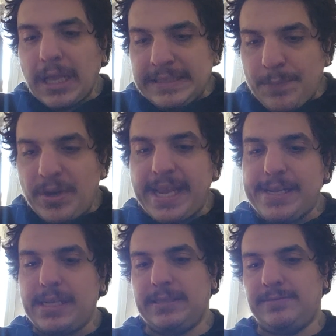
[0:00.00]
they're
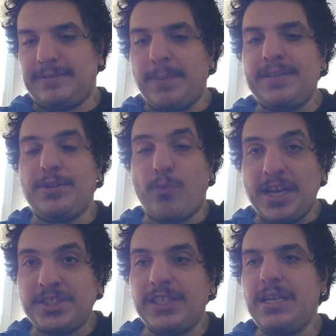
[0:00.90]
bringing somebody to
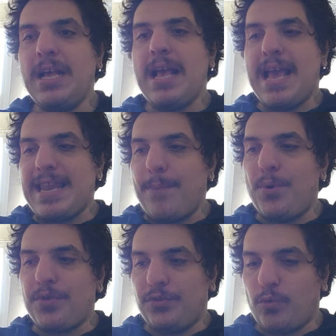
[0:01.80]
question, and that
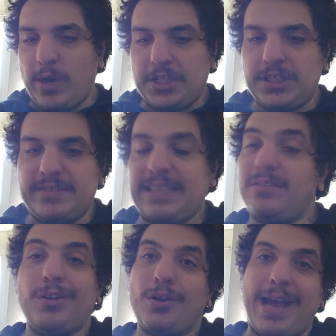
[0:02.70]
person to question
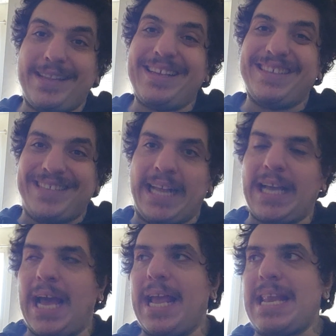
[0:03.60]
says, no, I think it's that
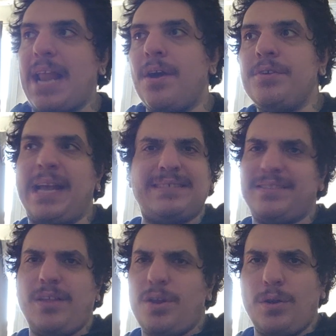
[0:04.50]
guy, and that other guy
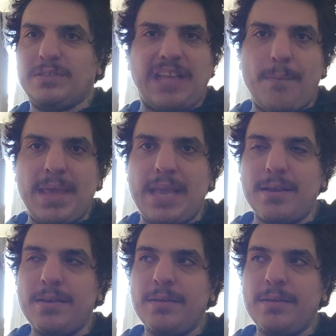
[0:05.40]
says, no, it's not me,